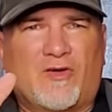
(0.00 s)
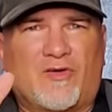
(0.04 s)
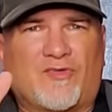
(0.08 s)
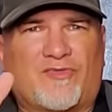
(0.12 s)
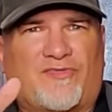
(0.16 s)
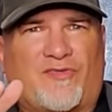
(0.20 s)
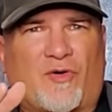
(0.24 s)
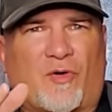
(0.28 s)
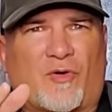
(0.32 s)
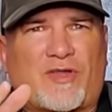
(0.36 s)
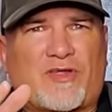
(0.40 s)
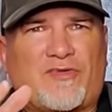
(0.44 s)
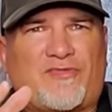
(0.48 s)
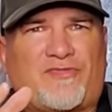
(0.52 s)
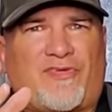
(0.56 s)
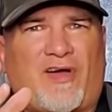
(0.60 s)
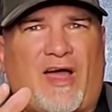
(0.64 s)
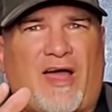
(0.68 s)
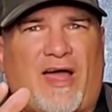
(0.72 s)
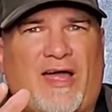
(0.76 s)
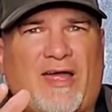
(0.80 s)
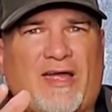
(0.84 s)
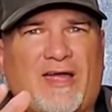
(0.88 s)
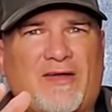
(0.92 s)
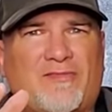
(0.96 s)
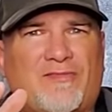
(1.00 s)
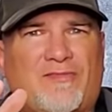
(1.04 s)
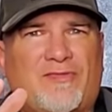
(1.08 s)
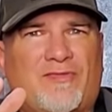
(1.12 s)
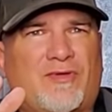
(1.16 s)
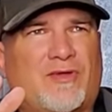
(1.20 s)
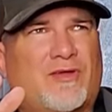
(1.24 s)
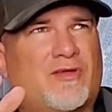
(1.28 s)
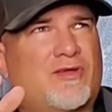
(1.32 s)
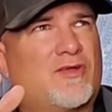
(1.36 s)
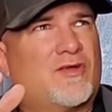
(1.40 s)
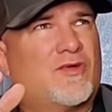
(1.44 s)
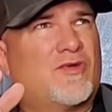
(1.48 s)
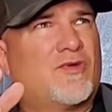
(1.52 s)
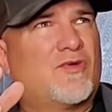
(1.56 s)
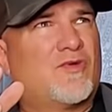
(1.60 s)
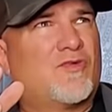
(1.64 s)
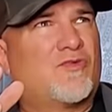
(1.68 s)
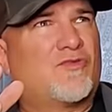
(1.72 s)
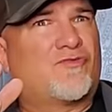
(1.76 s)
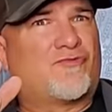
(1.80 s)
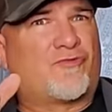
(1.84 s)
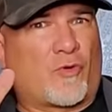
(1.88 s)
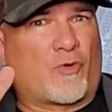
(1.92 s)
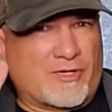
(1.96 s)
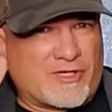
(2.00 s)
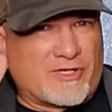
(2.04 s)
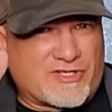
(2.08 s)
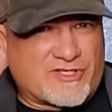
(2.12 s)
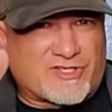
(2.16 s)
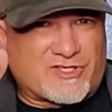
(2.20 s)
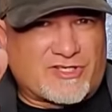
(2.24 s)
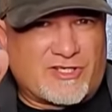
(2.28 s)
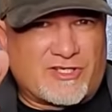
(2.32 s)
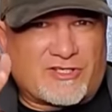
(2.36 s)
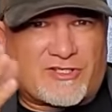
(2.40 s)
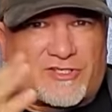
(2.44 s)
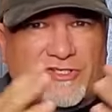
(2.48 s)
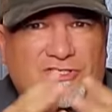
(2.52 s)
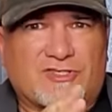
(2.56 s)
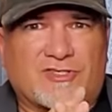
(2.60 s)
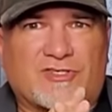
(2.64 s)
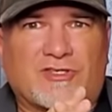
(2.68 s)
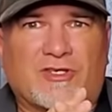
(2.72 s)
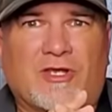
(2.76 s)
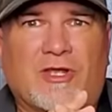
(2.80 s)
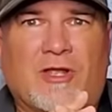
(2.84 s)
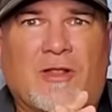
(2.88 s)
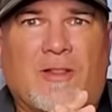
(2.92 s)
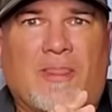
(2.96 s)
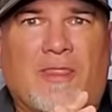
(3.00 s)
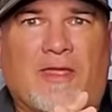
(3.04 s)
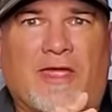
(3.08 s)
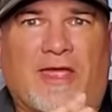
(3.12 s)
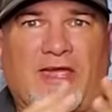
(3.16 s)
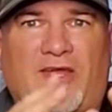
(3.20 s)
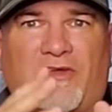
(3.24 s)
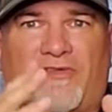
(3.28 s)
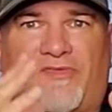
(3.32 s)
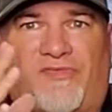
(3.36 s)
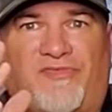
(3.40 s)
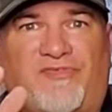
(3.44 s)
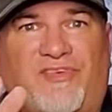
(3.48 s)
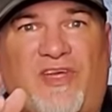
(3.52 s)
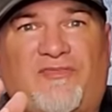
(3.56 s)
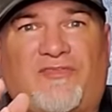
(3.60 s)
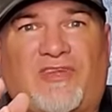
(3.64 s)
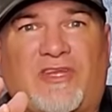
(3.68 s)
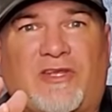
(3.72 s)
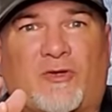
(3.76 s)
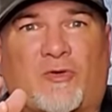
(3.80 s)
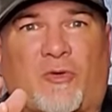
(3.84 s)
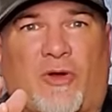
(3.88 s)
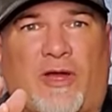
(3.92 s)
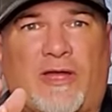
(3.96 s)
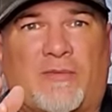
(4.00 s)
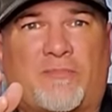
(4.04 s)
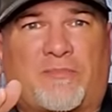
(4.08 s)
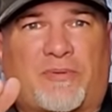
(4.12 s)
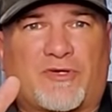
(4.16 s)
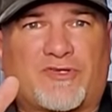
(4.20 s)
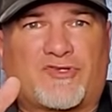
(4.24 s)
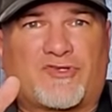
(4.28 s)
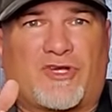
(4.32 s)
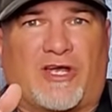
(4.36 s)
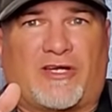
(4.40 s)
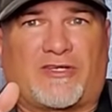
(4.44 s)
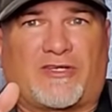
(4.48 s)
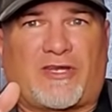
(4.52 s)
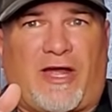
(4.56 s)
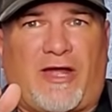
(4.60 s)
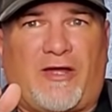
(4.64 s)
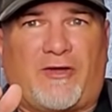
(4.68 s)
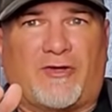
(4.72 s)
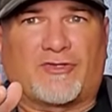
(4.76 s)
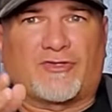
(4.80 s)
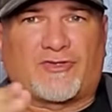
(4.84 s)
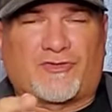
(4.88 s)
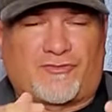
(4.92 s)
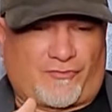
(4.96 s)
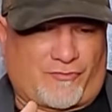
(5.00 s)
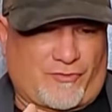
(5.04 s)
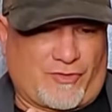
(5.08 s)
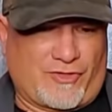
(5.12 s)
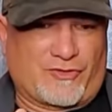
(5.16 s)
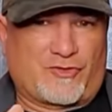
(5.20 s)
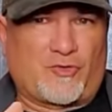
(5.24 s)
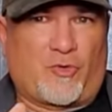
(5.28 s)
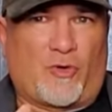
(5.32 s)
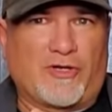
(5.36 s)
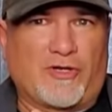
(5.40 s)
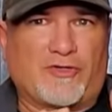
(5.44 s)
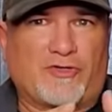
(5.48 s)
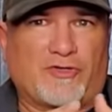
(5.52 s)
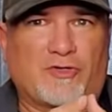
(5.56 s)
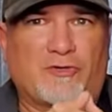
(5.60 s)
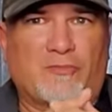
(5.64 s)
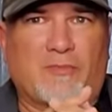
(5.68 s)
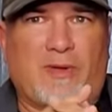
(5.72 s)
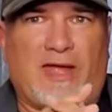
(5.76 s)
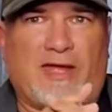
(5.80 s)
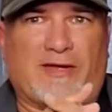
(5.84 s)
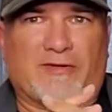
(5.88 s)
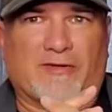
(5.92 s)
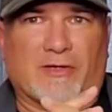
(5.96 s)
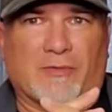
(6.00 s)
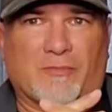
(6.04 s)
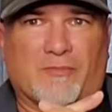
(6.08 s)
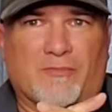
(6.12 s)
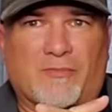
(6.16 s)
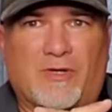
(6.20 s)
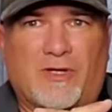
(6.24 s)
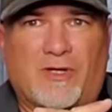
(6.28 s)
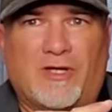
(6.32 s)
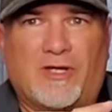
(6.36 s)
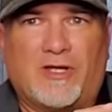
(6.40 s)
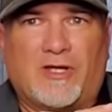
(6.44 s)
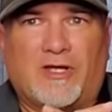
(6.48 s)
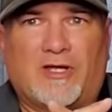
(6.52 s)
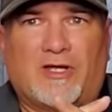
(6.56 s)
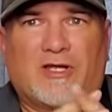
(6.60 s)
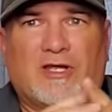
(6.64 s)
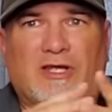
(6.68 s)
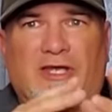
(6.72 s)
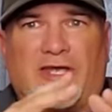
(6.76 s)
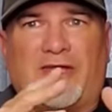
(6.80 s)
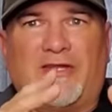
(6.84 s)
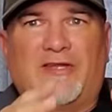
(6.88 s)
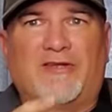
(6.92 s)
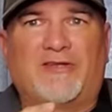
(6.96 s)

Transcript: 45, 46, and 50 grain projectiles for the 22 Magnum. In